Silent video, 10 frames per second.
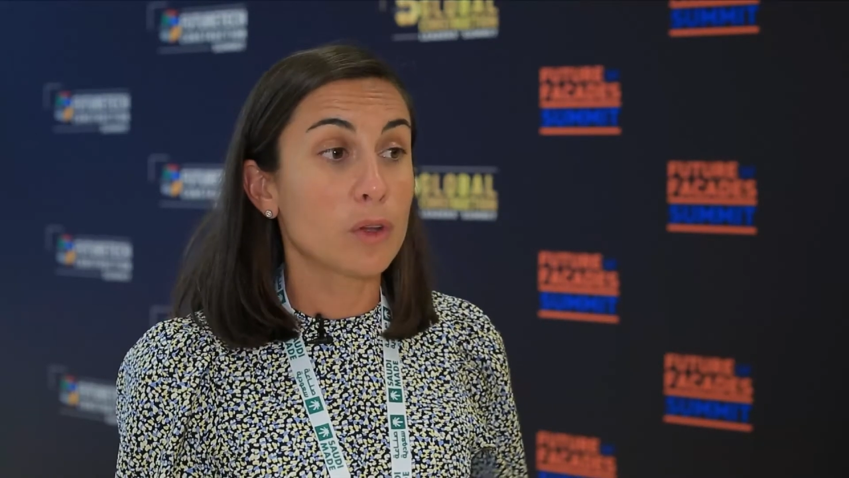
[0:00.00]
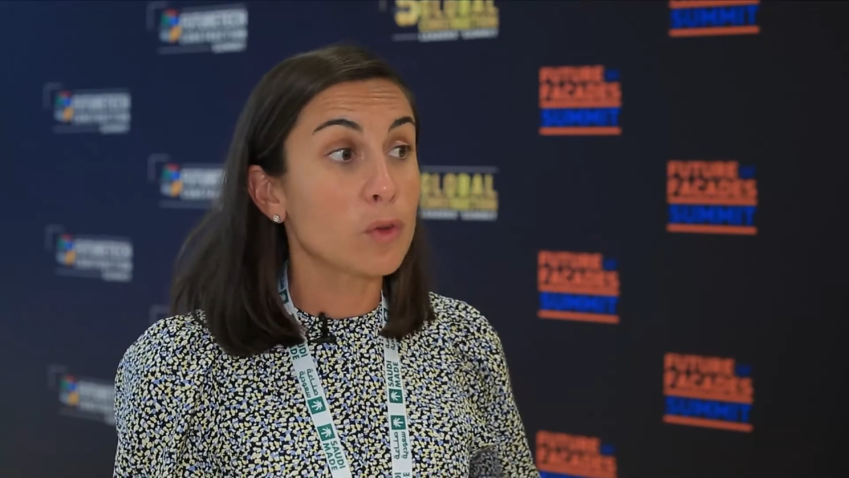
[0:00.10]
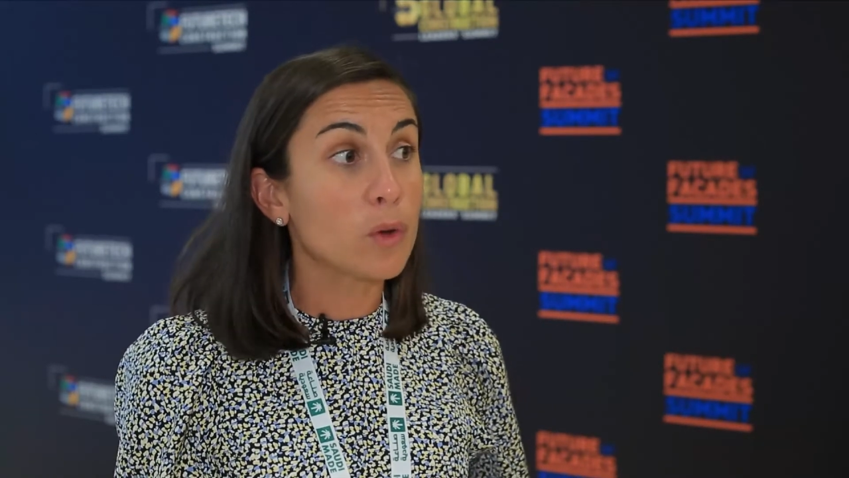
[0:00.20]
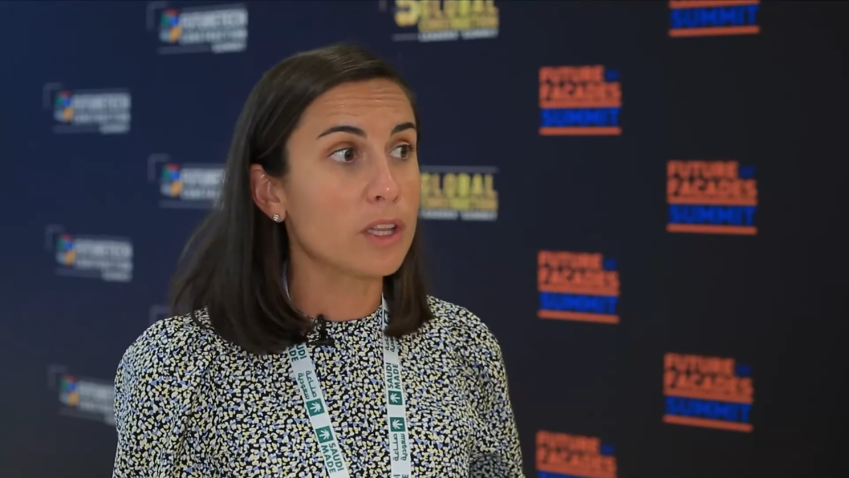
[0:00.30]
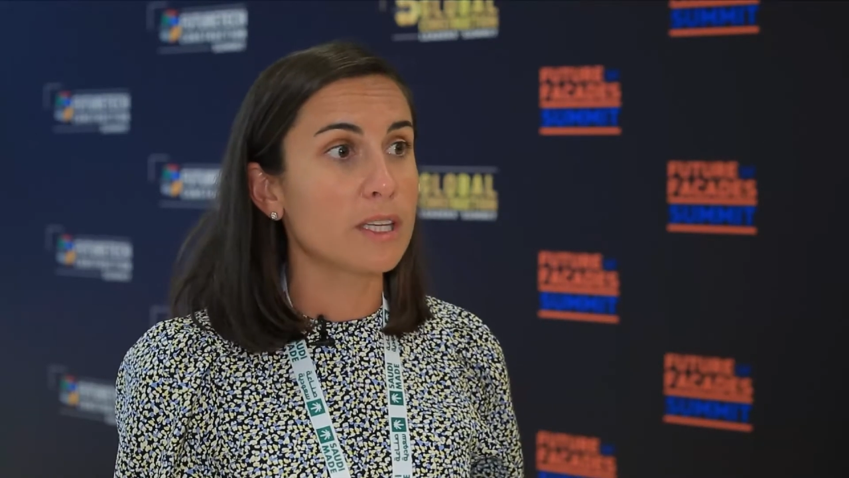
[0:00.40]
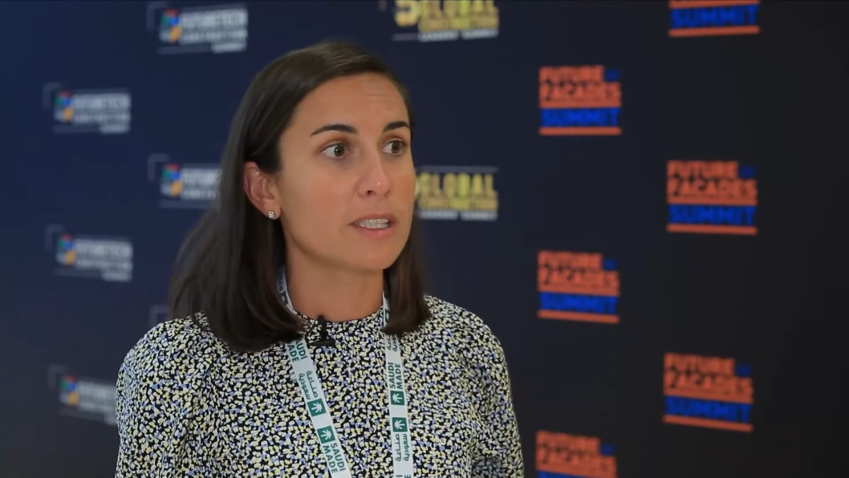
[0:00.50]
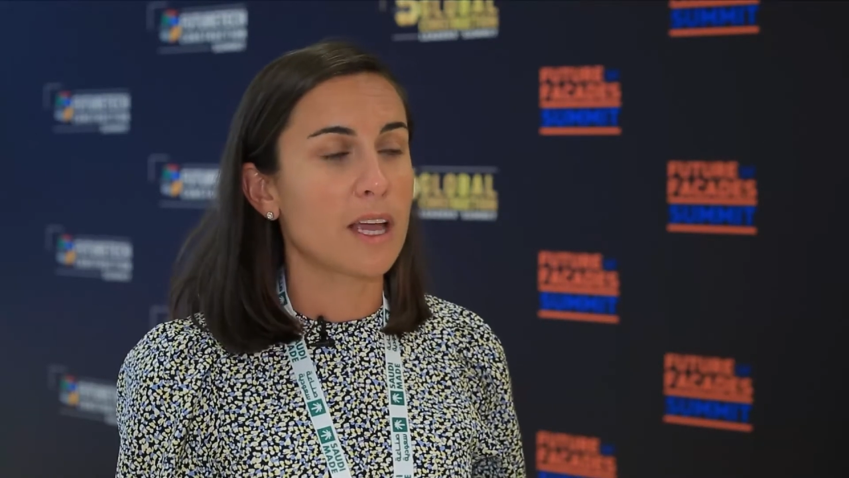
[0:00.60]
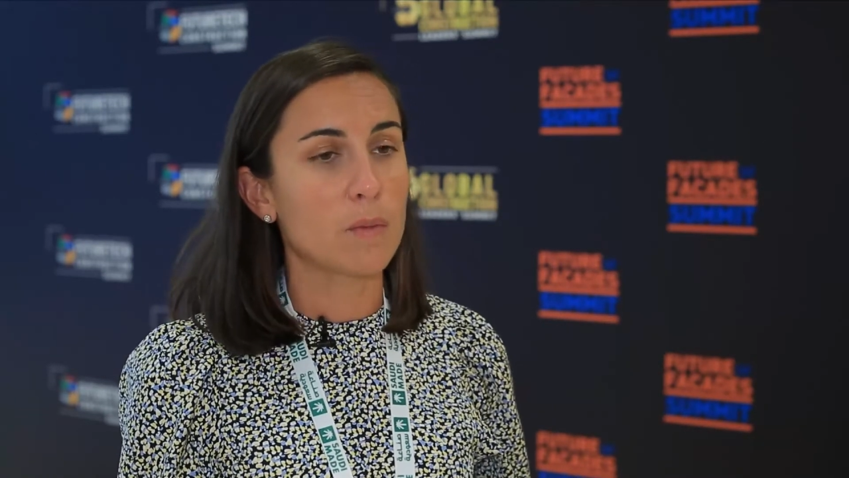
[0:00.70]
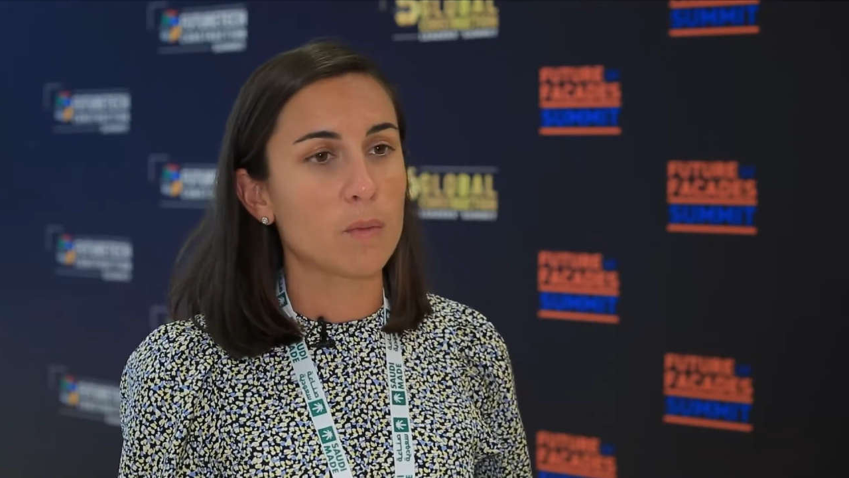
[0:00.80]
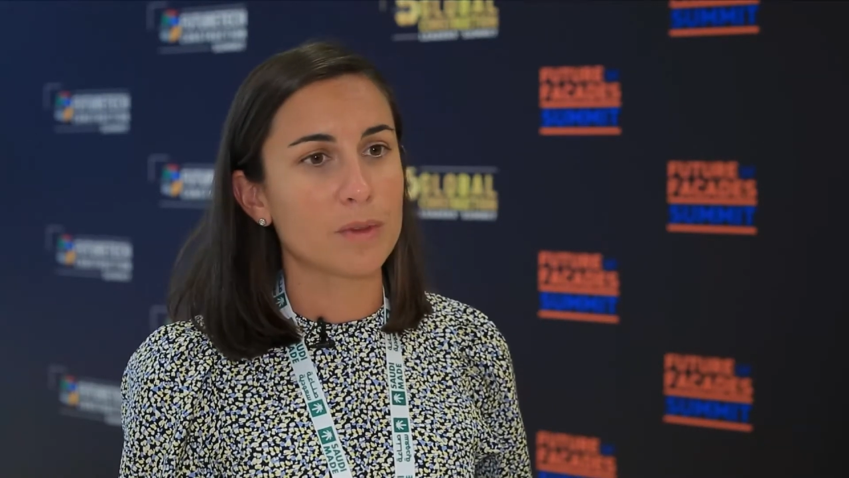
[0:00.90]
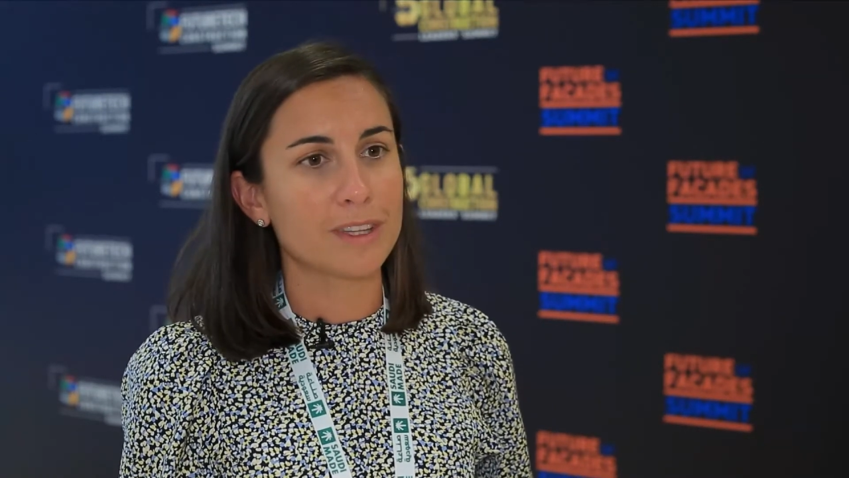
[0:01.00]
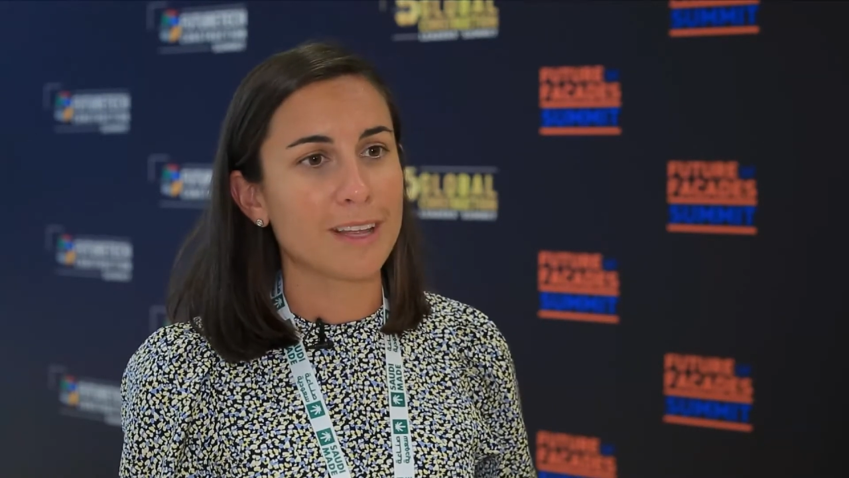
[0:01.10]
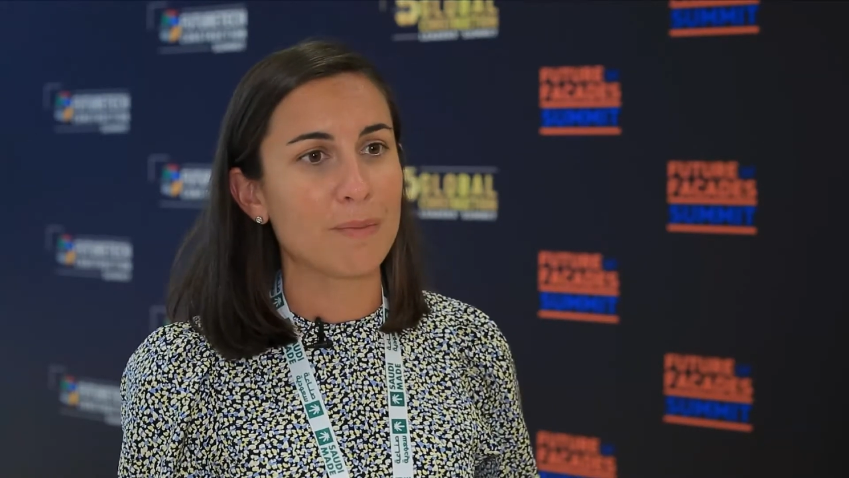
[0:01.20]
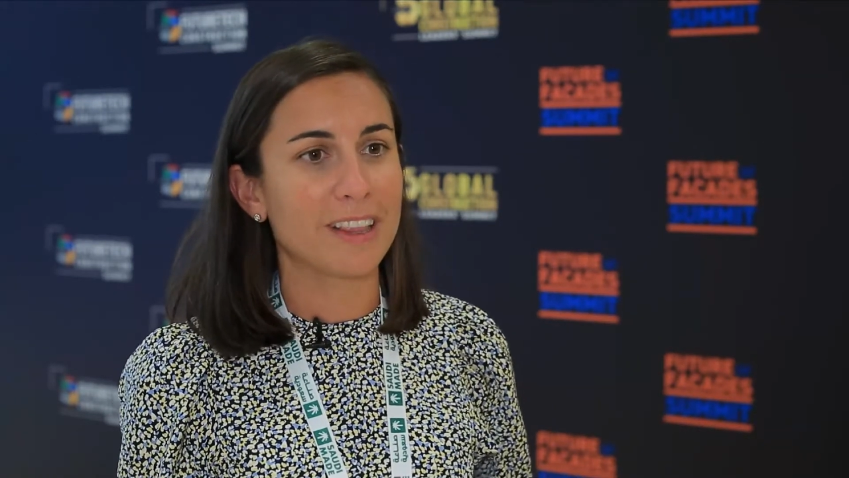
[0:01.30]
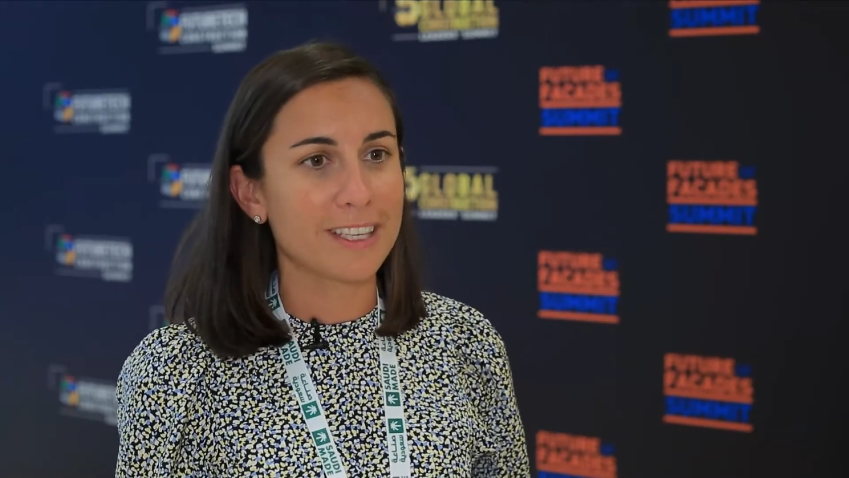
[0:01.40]
during this time,
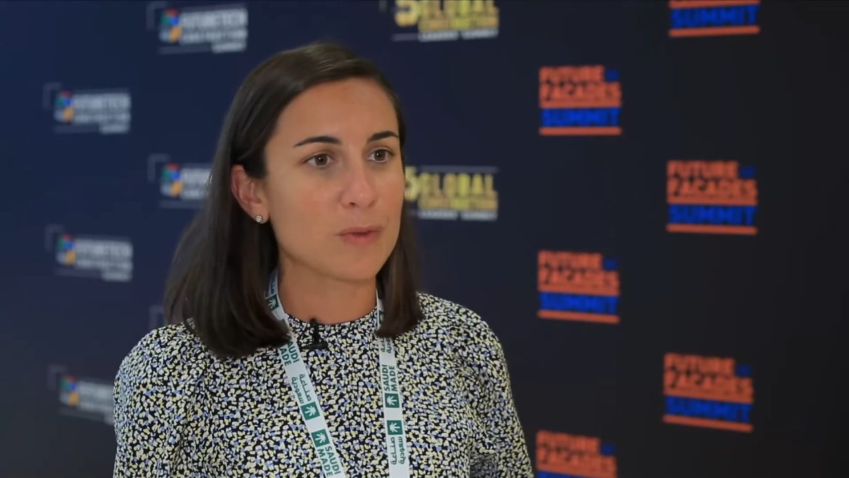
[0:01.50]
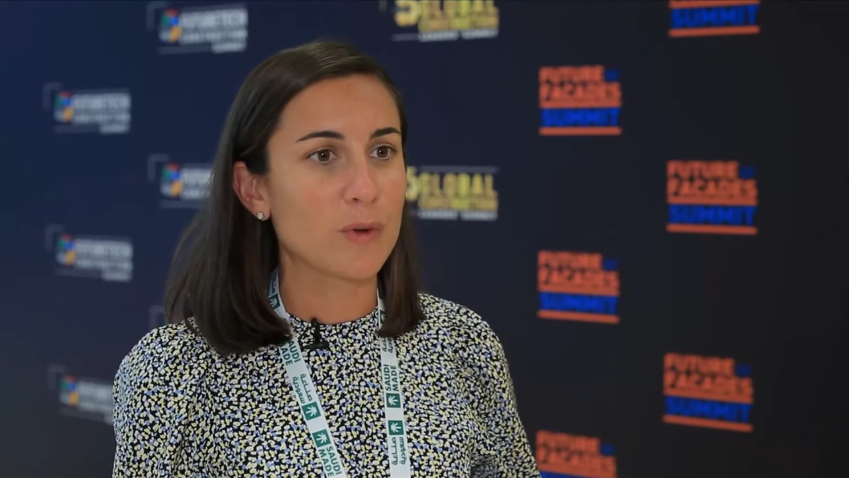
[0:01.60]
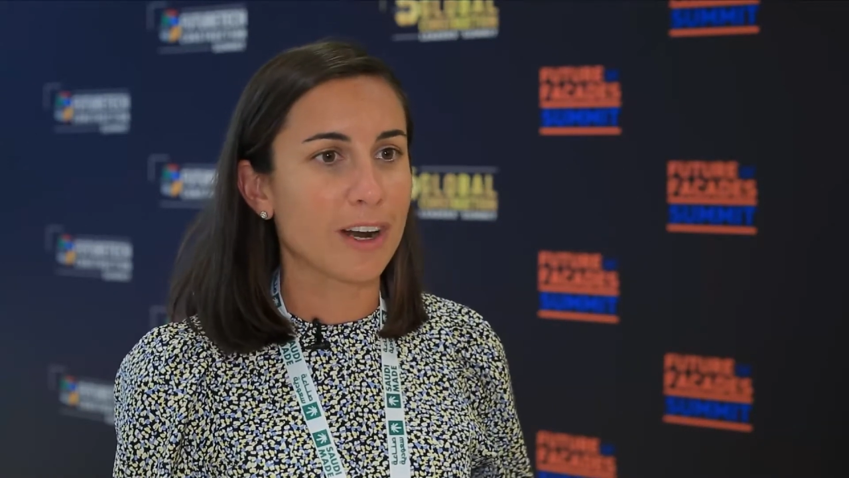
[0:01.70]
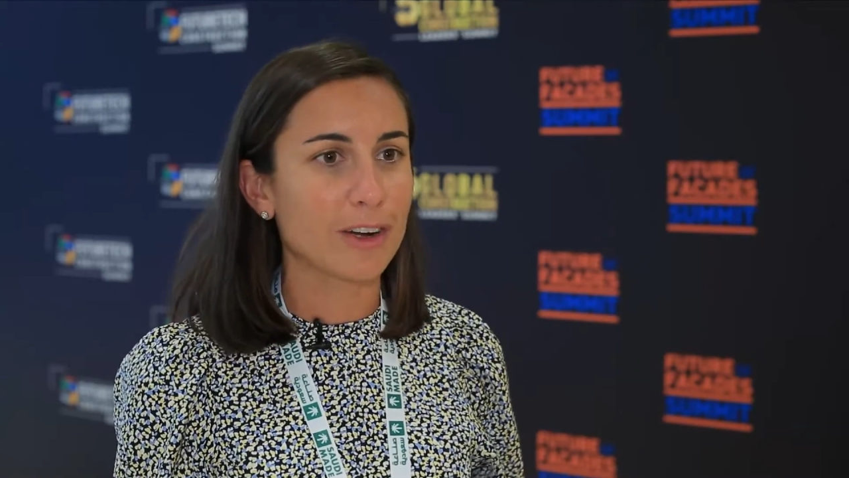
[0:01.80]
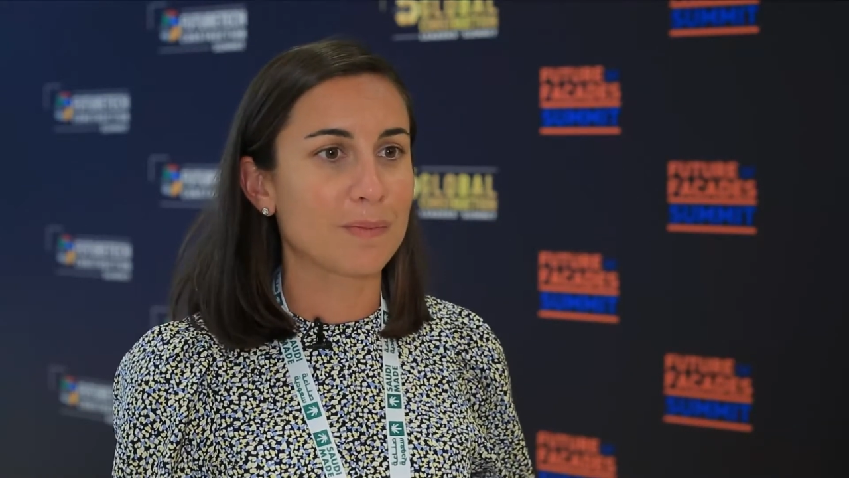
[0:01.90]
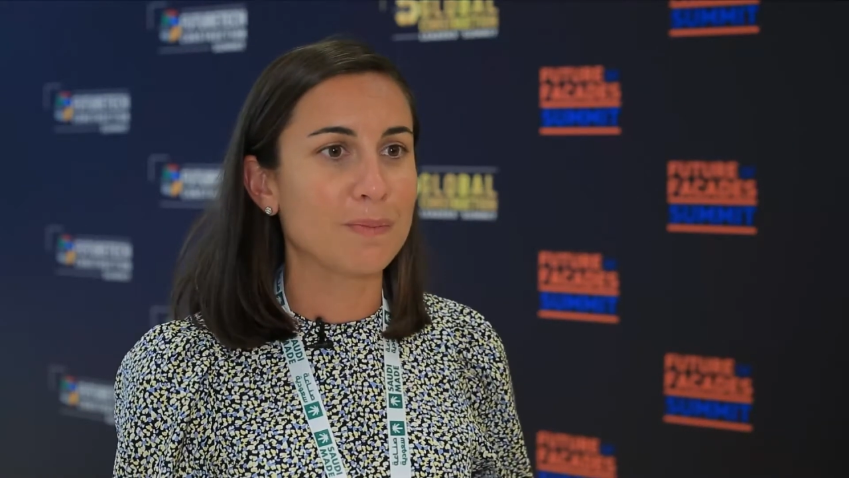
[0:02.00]
the buildings, we are